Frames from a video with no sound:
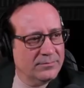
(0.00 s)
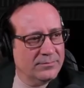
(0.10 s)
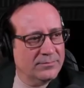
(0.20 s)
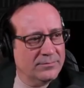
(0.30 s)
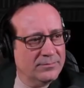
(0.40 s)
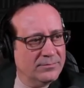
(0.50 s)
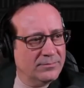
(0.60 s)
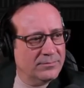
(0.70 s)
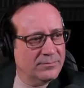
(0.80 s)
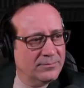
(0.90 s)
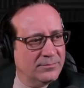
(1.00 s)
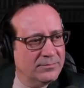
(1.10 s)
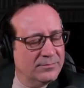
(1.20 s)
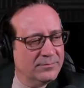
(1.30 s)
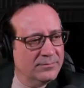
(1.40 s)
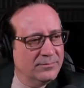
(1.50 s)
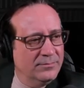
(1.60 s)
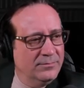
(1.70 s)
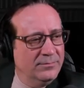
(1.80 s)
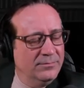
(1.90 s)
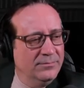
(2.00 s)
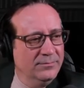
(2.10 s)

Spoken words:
The person shown says nothing.